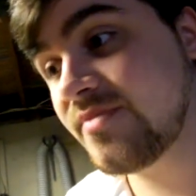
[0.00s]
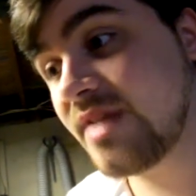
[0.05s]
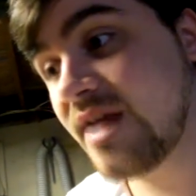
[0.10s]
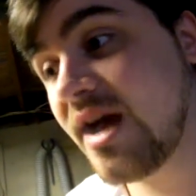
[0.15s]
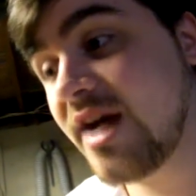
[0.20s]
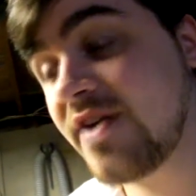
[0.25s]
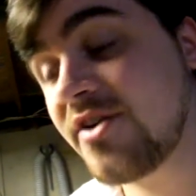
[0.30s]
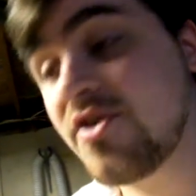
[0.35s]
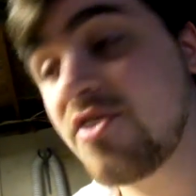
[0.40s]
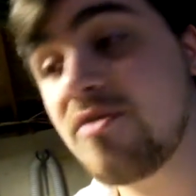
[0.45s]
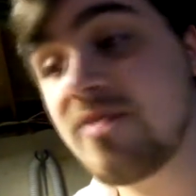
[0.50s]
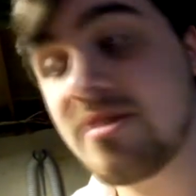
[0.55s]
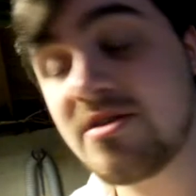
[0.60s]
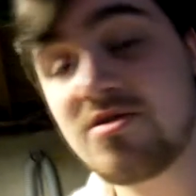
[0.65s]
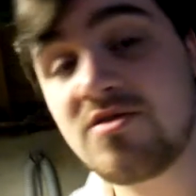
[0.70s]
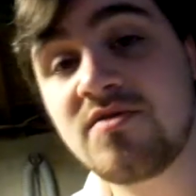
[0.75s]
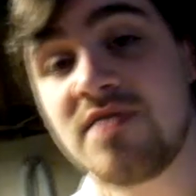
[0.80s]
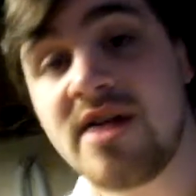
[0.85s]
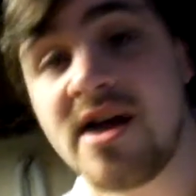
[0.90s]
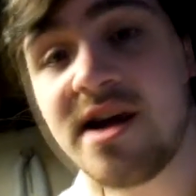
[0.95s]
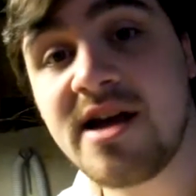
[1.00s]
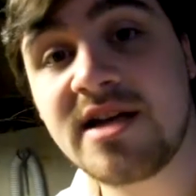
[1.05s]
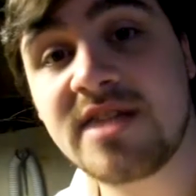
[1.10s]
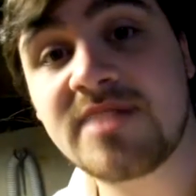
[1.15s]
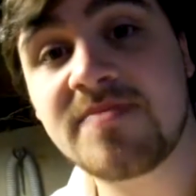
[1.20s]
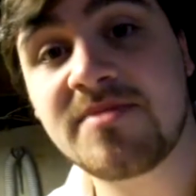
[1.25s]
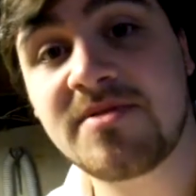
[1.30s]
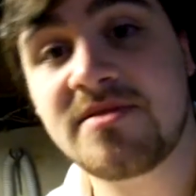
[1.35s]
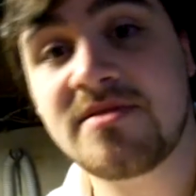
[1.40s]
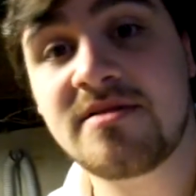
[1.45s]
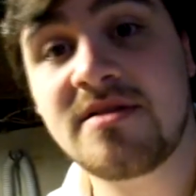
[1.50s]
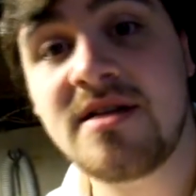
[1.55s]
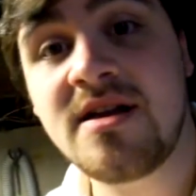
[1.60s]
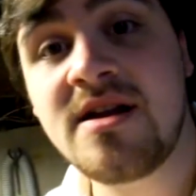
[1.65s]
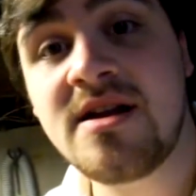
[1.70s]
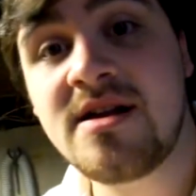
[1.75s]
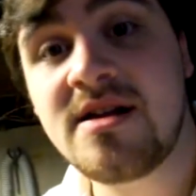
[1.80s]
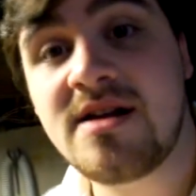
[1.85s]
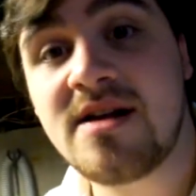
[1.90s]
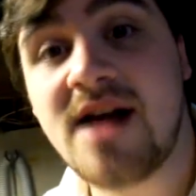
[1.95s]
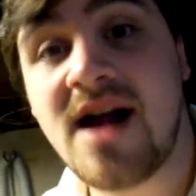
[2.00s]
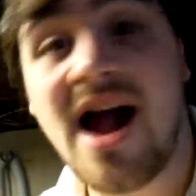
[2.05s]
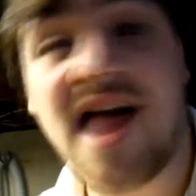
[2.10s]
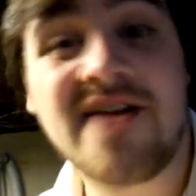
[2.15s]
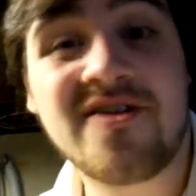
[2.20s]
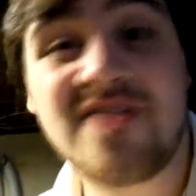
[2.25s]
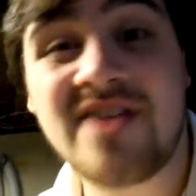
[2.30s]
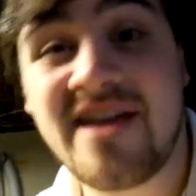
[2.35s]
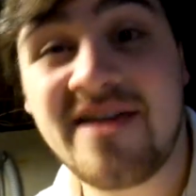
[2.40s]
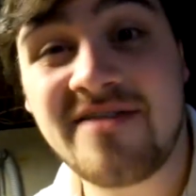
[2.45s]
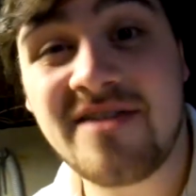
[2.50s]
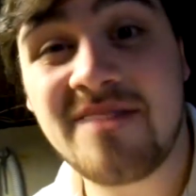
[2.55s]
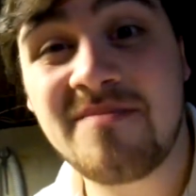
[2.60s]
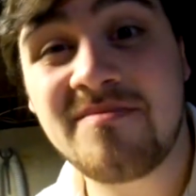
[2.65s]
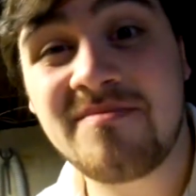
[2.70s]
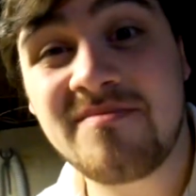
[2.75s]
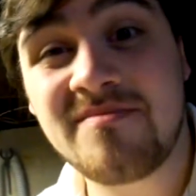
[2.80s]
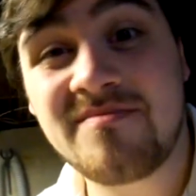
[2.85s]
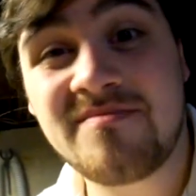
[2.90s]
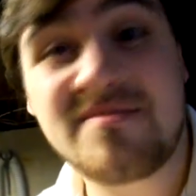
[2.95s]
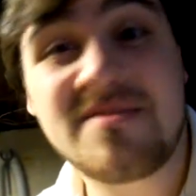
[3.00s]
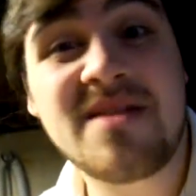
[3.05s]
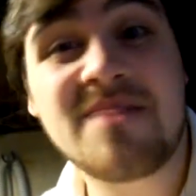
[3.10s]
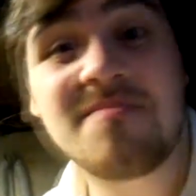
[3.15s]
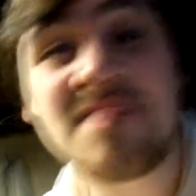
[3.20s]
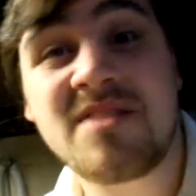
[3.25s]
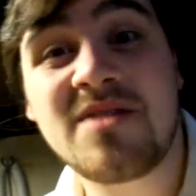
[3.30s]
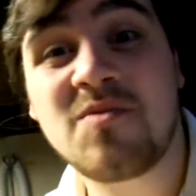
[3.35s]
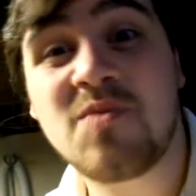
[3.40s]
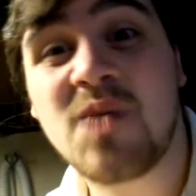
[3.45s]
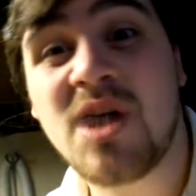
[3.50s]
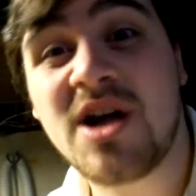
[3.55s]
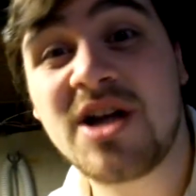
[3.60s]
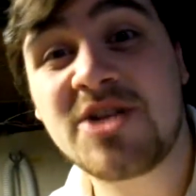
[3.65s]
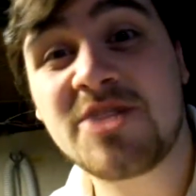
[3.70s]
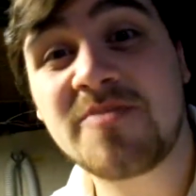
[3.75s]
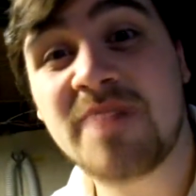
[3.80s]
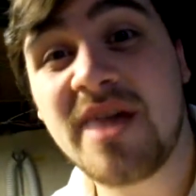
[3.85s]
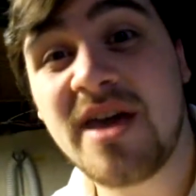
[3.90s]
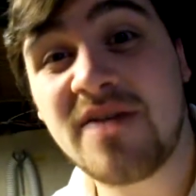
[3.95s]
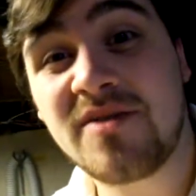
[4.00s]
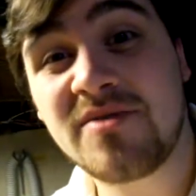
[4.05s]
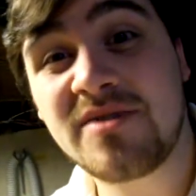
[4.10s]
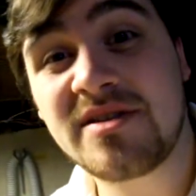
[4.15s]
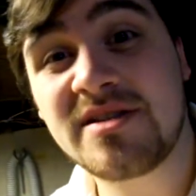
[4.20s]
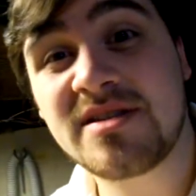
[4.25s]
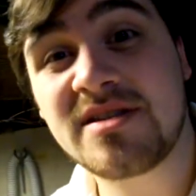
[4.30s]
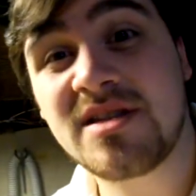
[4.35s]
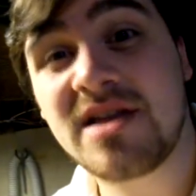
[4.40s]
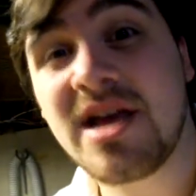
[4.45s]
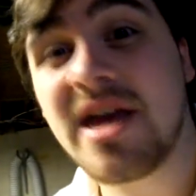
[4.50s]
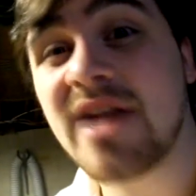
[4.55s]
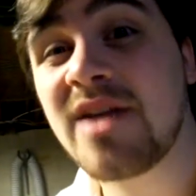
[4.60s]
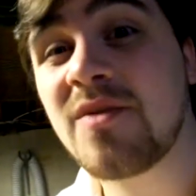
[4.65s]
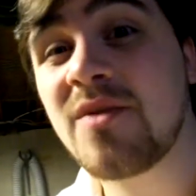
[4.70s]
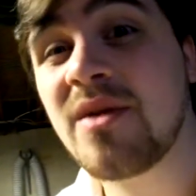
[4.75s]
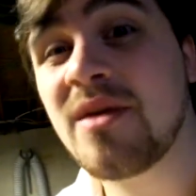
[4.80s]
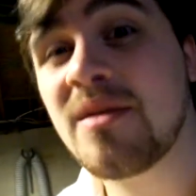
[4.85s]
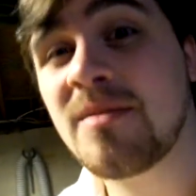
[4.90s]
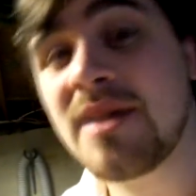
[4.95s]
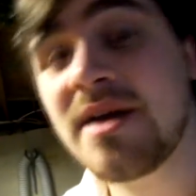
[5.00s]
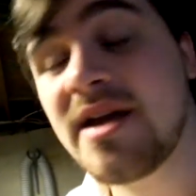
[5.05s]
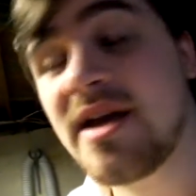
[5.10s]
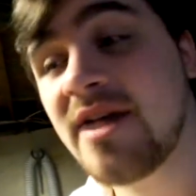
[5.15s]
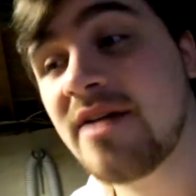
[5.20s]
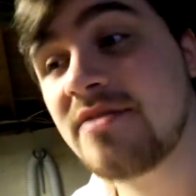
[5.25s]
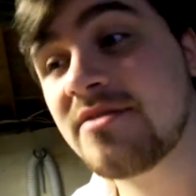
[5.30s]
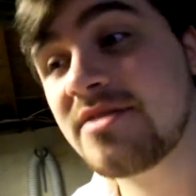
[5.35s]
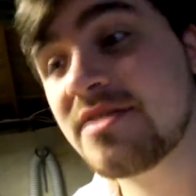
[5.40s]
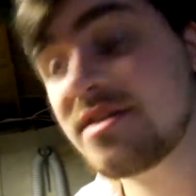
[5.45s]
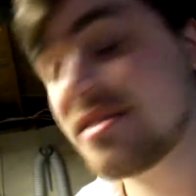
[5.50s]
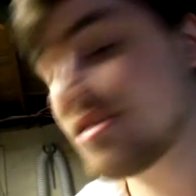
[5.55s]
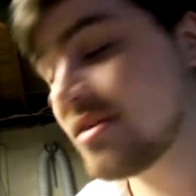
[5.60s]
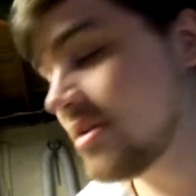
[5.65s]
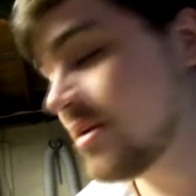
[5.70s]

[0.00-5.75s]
don't know about you guys, but I don't have that many watch batteries lying around my house.